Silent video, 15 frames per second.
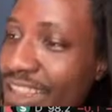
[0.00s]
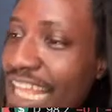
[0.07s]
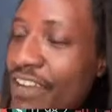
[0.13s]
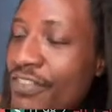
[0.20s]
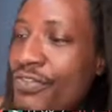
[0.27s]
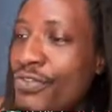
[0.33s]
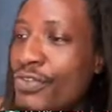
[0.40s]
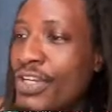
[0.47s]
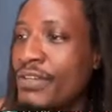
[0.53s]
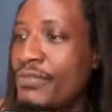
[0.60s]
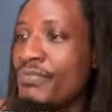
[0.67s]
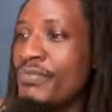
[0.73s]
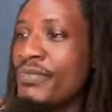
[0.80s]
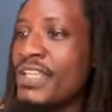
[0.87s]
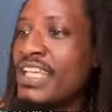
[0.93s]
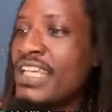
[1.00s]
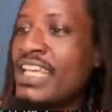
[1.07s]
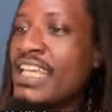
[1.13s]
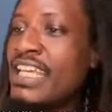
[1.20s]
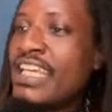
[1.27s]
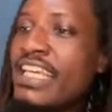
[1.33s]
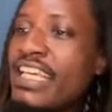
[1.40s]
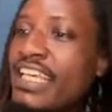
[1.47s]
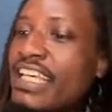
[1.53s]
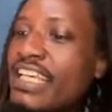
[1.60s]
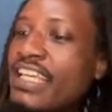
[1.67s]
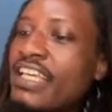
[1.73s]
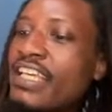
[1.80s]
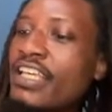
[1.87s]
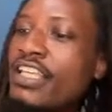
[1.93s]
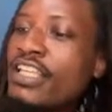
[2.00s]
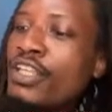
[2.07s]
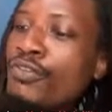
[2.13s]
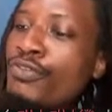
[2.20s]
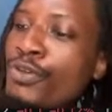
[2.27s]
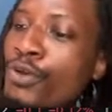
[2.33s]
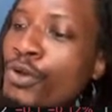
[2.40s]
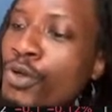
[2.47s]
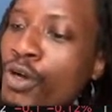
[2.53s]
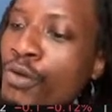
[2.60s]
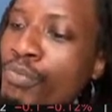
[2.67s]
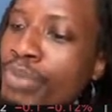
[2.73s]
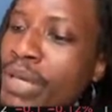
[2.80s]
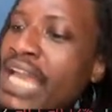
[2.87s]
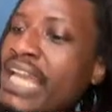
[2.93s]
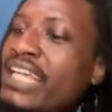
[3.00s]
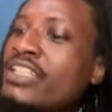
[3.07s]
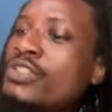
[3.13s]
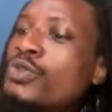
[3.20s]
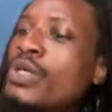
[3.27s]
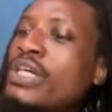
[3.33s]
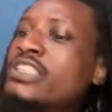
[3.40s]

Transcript: time frame, if you compare it to a